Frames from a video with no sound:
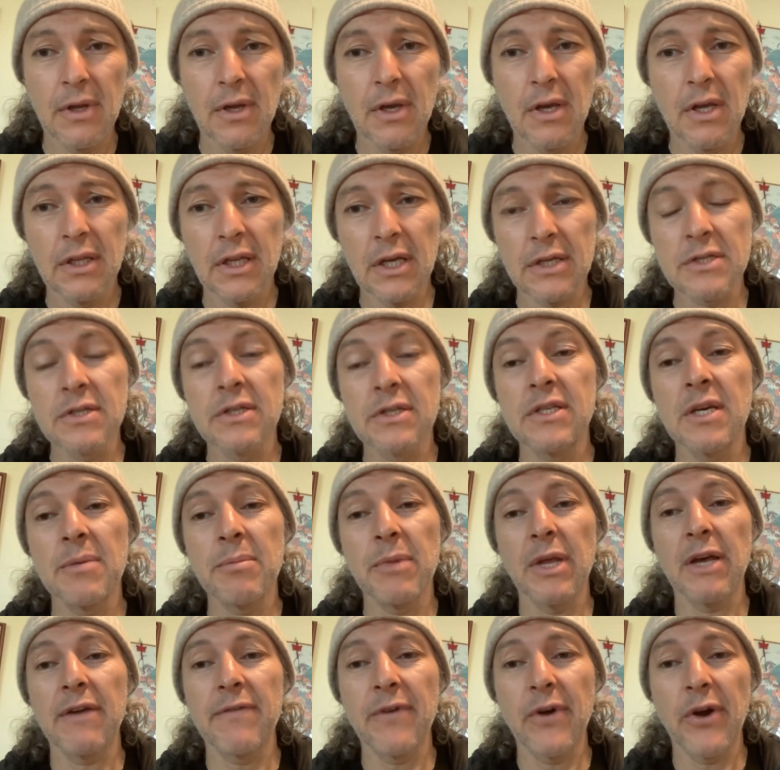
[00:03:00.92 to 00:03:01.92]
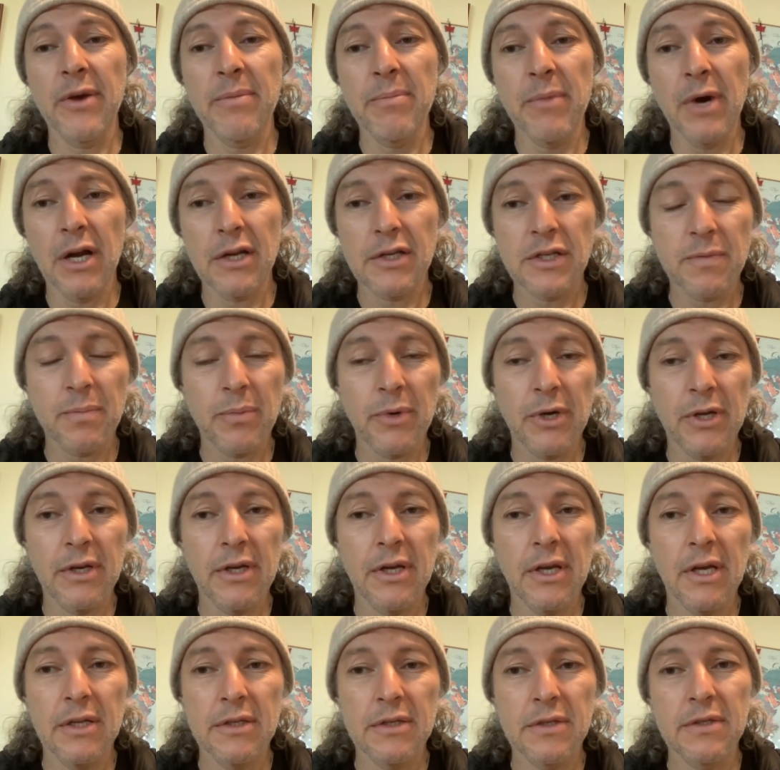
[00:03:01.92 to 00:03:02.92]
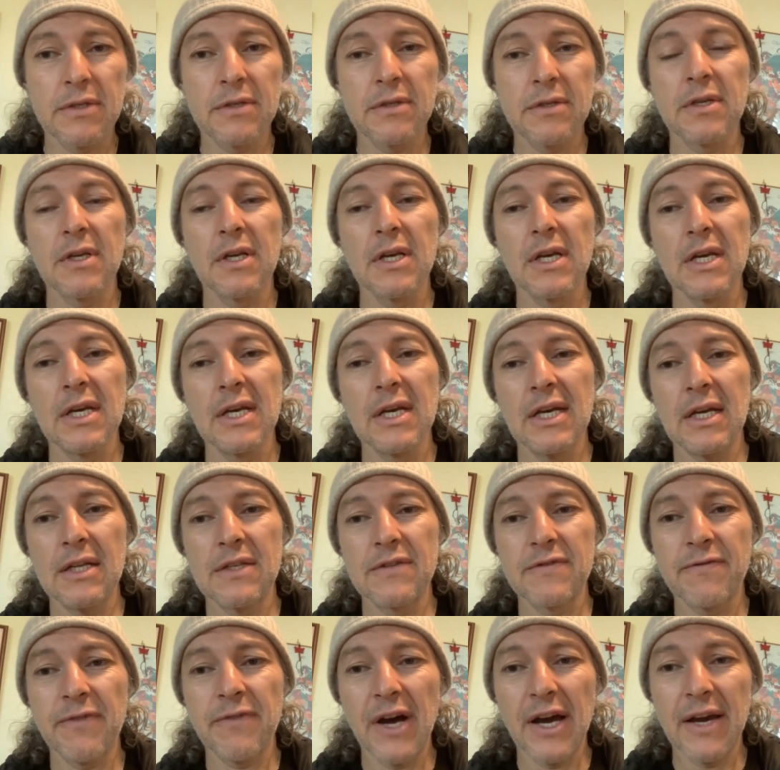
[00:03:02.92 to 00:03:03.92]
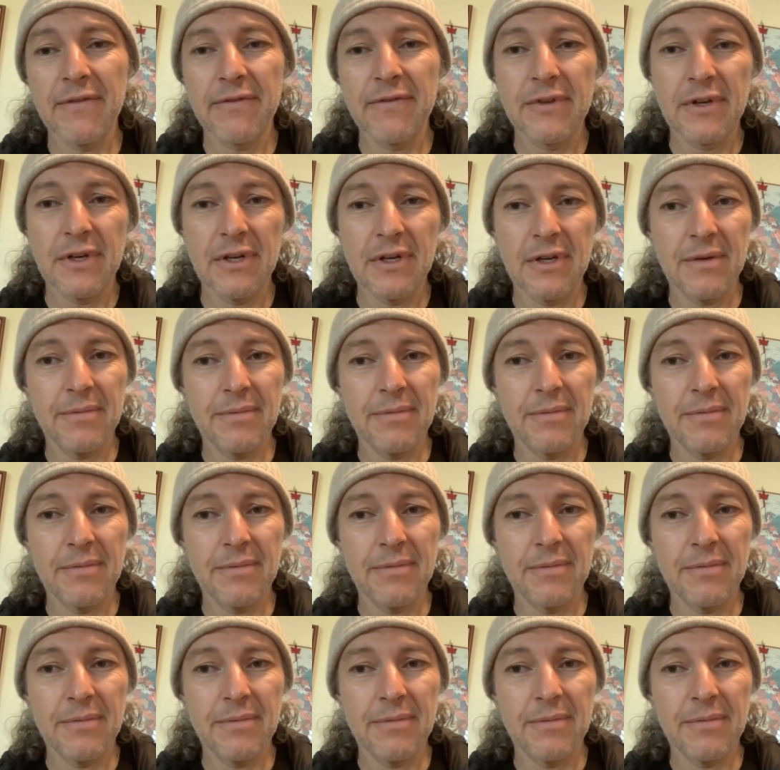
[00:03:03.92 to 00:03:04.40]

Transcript: Doesn't seem like very much, but it's five to